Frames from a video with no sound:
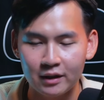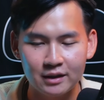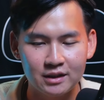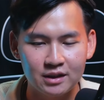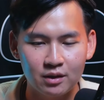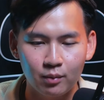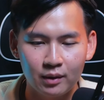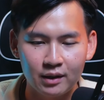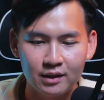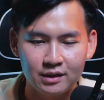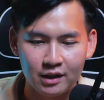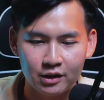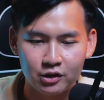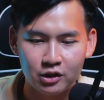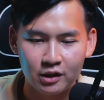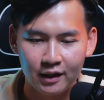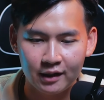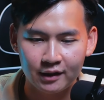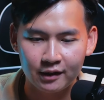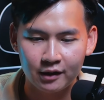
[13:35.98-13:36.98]
let's see what is
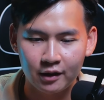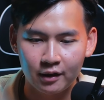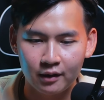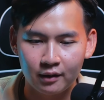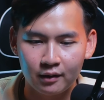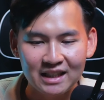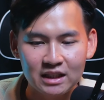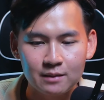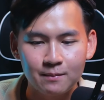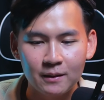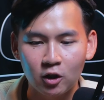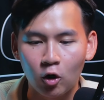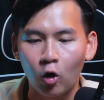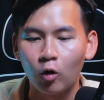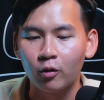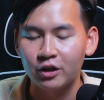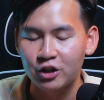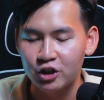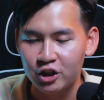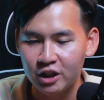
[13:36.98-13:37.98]
actually any good. He's been
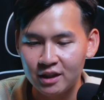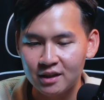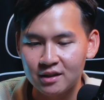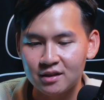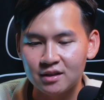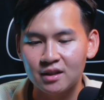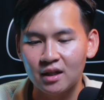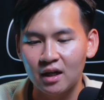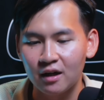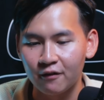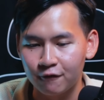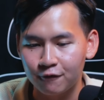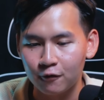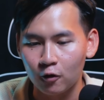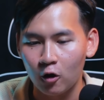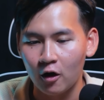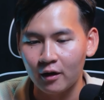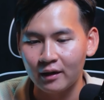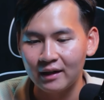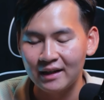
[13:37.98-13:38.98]
called a genius, a
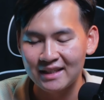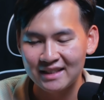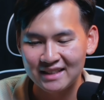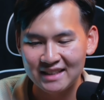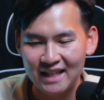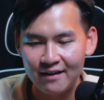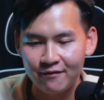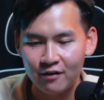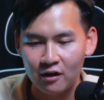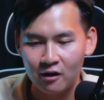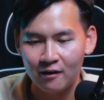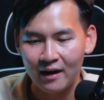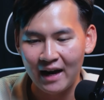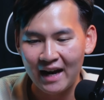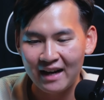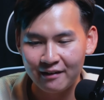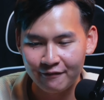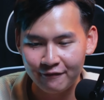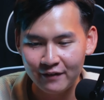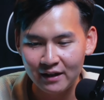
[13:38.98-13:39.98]
fraud, a savior,
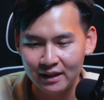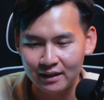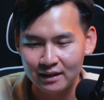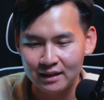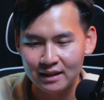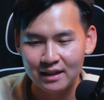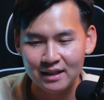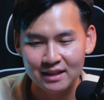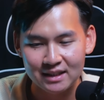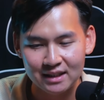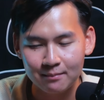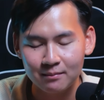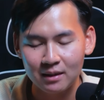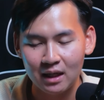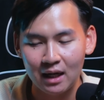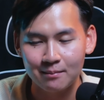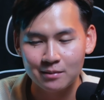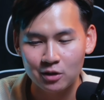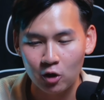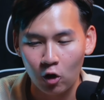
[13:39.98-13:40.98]
and a villain,
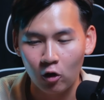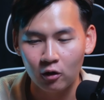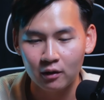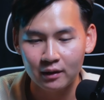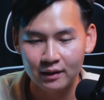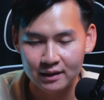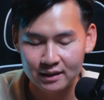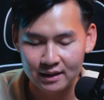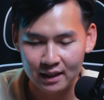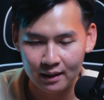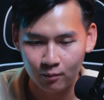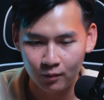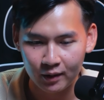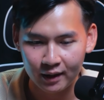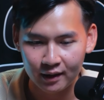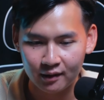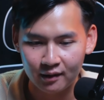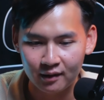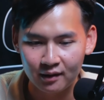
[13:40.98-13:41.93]
sometimes all in the same week.